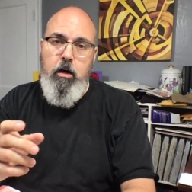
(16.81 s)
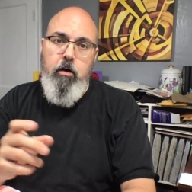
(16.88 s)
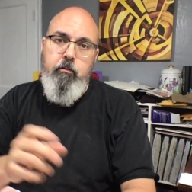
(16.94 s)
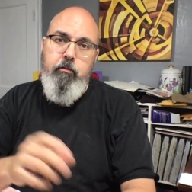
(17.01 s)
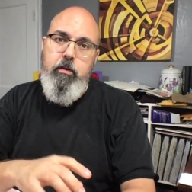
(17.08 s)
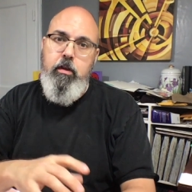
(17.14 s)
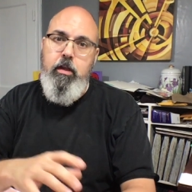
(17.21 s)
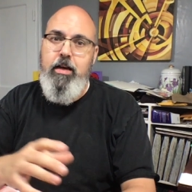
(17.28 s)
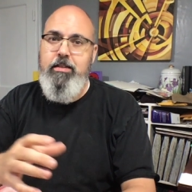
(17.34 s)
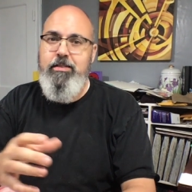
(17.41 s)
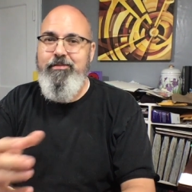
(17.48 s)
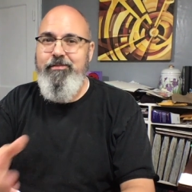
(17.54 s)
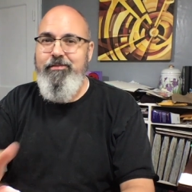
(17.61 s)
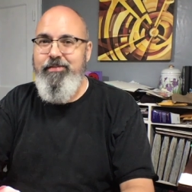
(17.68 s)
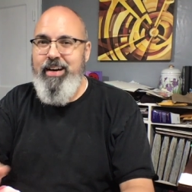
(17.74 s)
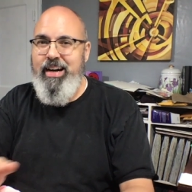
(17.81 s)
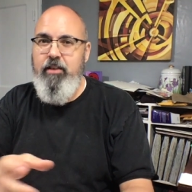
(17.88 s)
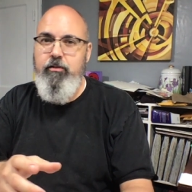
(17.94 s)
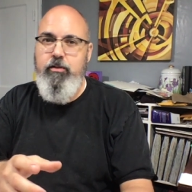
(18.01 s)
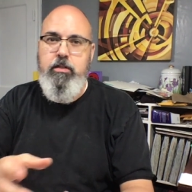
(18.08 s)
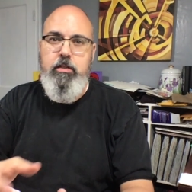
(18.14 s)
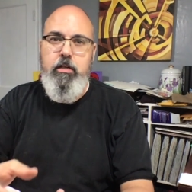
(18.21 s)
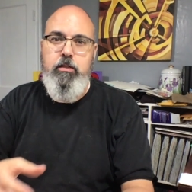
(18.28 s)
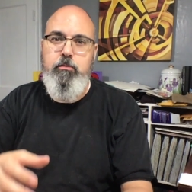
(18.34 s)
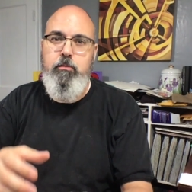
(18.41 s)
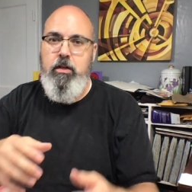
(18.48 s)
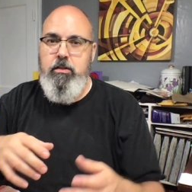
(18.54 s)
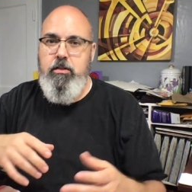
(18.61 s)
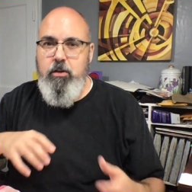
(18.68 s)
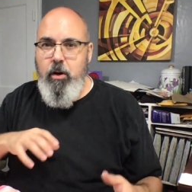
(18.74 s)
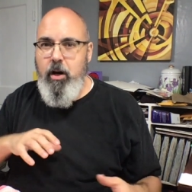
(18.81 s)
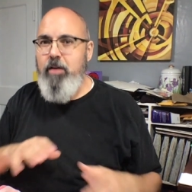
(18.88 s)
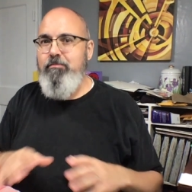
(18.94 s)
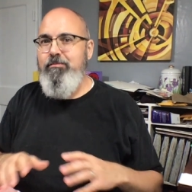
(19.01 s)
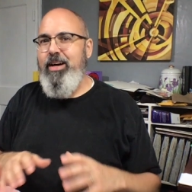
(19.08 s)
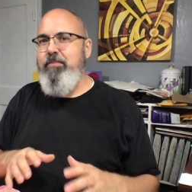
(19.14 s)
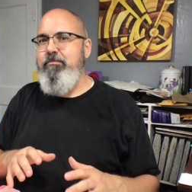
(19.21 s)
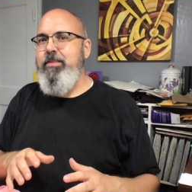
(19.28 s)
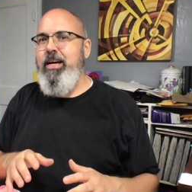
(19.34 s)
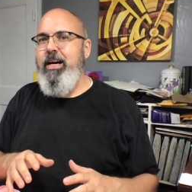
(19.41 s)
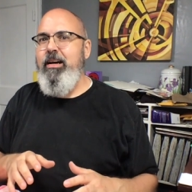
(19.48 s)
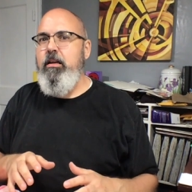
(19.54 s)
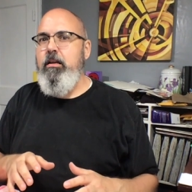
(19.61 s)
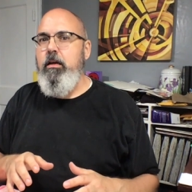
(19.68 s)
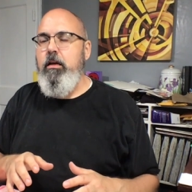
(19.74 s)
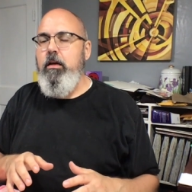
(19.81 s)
for the last five or six months. So I'm, I'm not